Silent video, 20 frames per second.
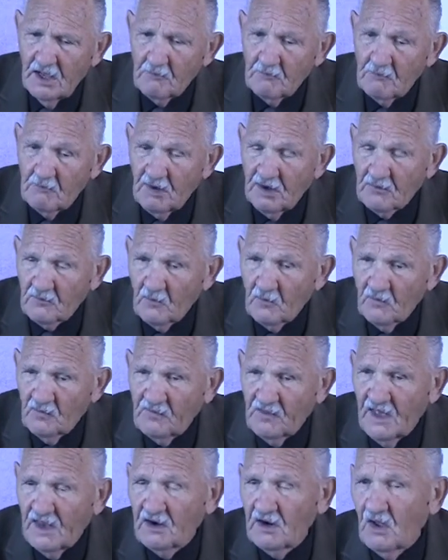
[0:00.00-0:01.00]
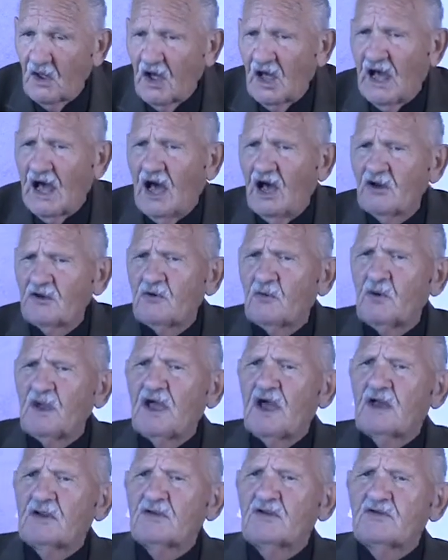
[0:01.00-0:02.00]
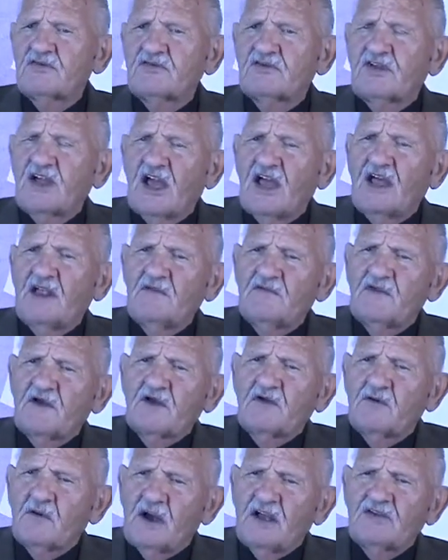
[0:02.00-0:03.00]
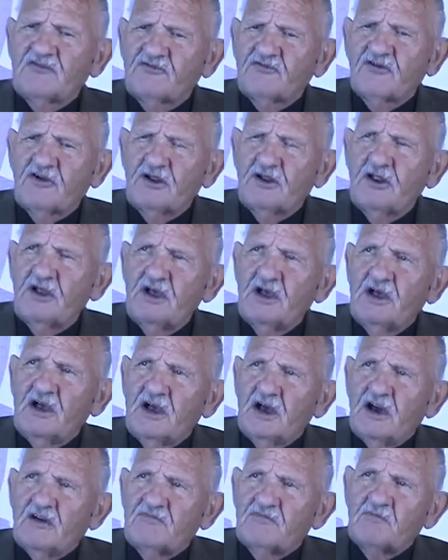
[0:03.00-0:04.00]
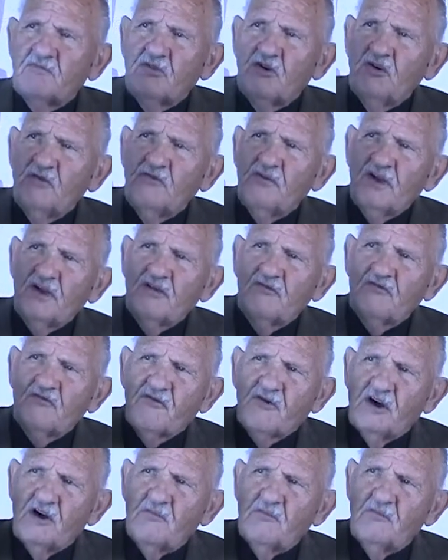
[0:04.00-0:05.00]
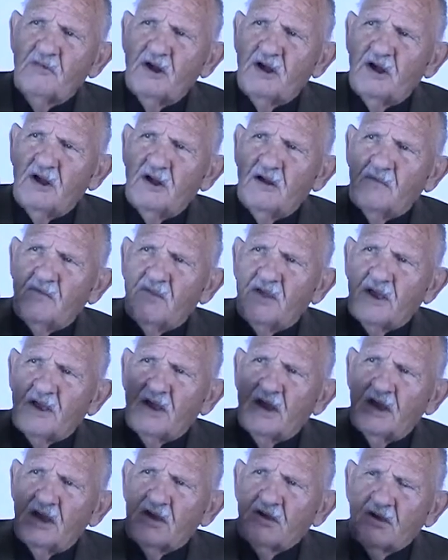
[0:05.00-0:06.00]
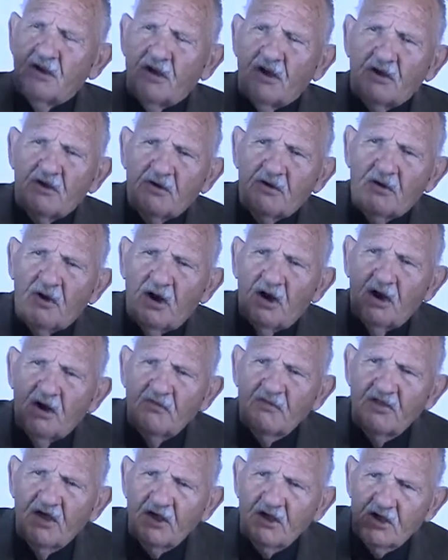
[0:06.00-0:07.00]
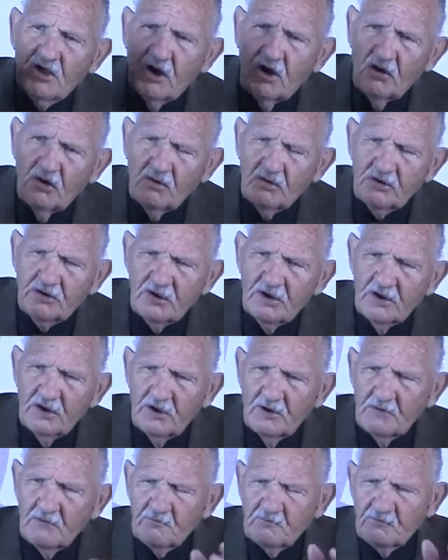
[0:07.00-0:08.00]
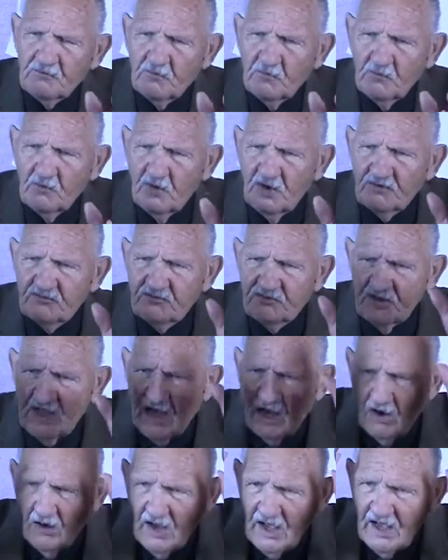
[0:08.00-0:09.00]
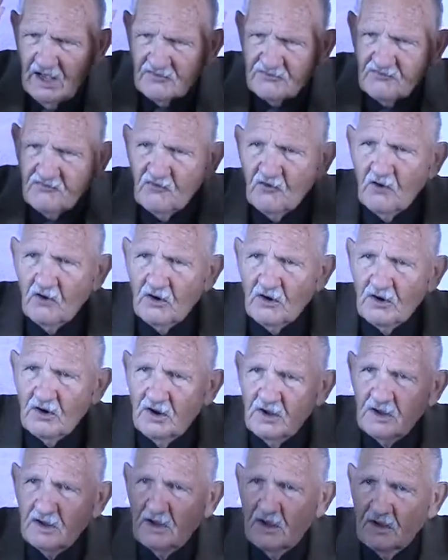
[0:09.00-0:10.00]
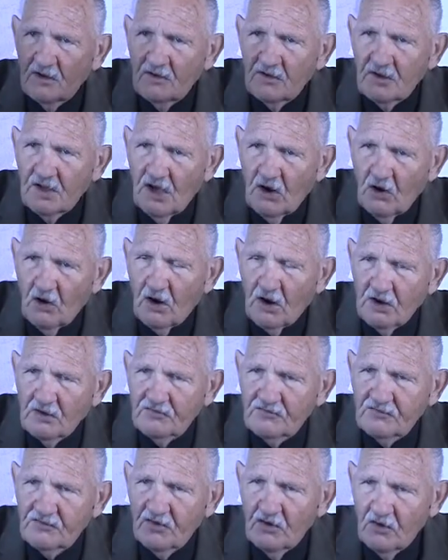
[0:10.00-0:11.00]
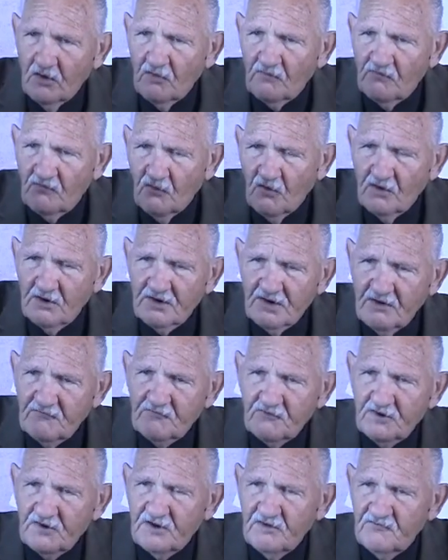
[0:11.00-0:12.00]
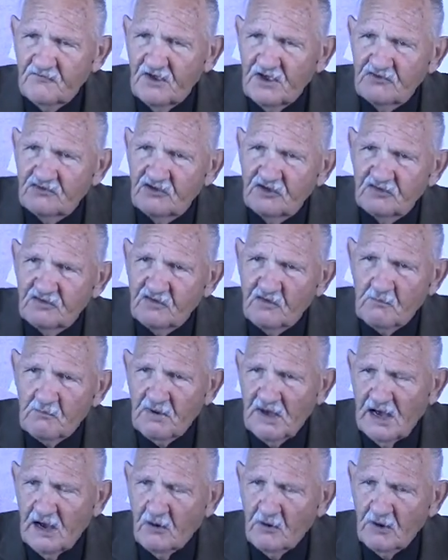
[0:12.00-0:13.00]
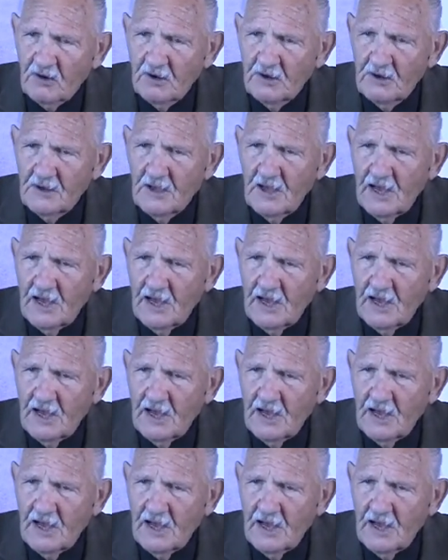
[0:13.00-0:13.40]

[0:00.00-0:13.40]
But then how do we understand the question of moving from the goat, which now has 4 horns, 4 different divisions of power?